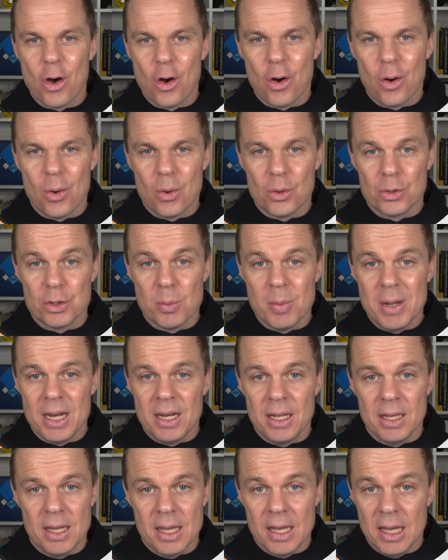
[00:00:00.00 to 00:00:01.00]

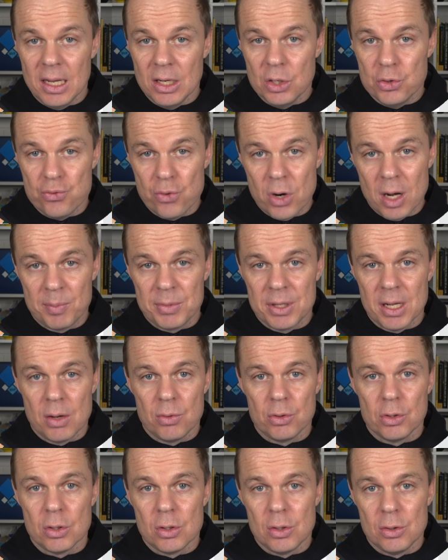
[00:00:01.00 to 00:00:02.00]
Automating a
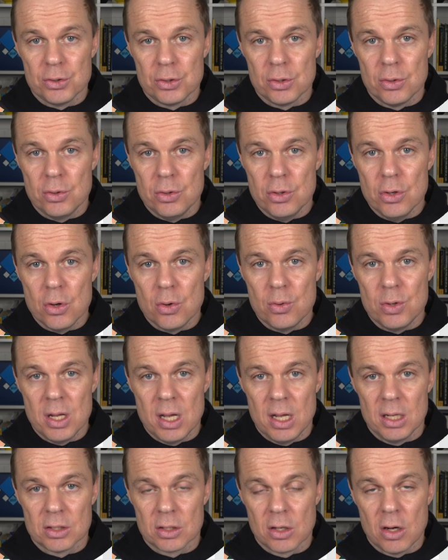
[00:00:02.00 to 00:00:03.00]
dropdown, also known
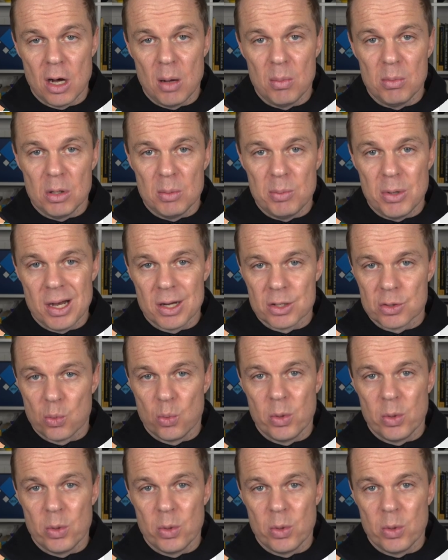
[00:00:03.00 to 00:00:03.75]
as combo box,